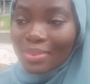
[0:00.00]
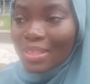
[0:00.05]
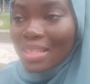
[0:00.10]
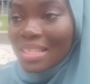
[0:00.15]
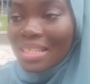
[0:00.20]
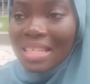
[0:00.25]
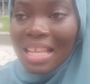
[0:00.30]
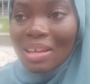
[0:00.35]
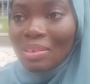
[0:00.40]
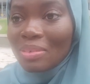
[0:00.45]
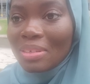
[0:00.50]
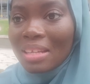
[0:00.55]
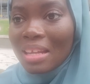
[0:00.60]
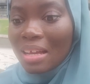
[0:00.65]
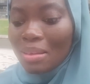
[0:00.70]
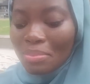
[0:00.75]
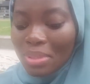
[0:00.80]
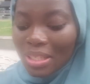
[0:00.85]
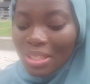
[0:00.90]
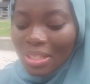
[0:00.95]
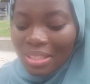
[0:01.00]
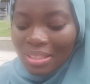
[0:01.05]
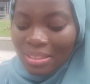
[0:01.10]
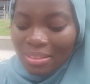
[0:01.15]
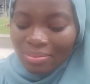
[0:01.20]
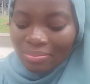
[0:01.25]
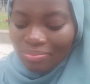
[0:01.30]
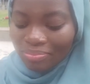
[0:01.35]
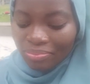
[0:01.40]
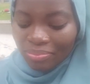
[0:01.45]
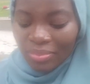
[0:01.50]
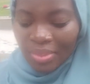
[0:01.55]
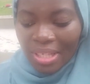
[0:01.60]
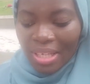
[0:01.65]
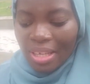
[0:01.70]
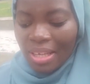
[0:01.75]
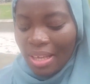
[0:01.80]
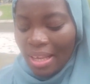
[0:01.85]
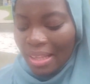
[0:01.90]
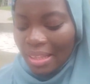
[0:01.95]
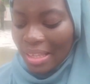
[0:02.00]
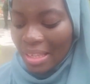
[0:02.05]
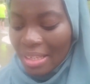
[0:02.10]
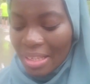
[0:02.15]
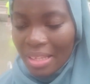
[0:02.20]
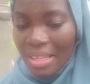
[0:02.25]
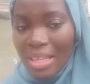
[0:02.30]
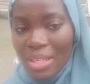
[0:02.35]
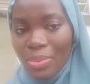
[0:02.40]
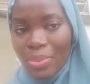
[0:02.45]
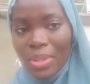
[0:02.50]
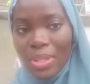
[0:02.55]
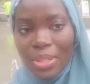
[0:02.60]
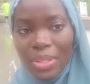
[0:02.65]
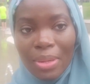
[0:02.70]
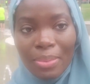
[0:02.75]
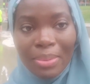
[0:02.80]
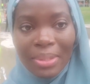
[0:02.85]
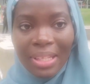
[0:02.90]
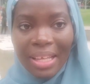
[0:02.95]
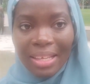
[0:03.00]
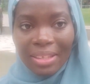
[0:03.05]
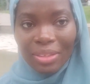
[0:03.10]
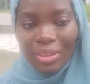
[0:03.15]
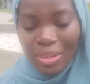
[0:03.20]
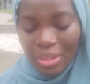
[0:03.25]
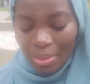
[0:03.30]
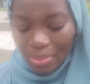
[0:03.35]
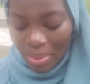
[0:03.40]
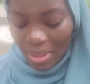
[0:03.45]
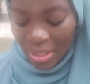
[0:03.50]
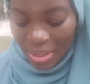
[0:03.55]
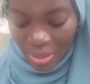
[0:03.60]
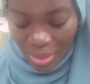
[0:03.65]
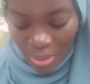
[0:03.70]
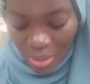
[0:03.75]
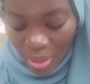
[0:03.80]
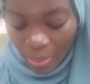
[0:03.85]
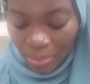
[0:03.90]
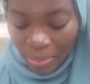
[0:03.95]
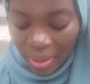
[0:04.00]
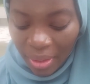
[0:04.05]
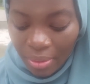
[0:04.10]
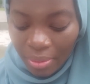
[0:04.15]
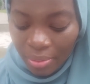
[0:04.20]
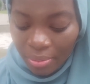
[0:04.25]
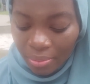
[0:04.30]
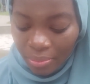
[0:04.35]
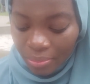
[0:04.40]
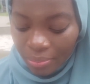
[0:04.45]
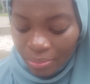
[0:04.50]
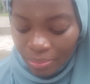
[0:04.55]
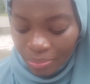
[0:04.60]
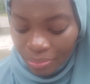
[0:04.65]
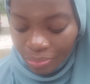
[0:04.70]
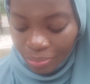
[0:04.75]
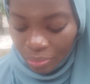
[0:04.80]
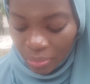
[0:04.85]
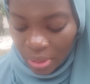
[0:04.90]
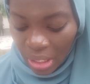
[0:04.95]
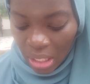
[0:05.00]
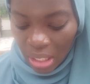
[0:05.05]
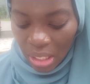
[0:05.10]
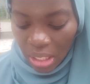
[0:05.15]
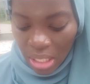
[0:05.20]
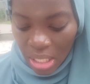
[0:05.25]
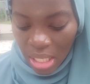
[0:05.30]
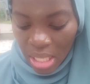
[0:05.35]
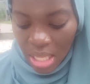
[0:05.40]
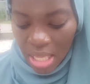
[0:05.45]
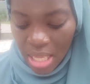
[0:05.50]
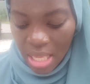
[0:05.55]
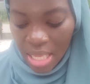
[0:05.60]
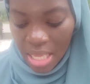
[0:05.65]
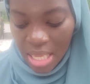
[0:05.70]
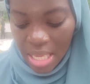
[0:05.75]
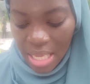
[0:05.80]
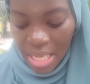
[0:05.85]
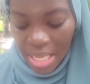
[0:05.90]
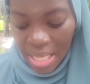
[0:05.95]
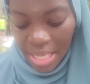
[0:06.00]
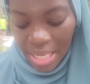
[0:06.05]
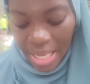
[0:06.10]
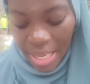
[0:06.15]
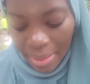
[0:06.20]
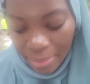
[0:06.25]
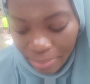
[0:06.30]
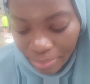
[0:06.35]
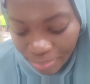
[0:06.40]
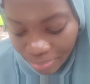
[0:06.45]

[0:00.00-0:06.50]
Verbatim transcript: Because that would not be good. I think the next one is coming like 30 minutes or something. Yeah.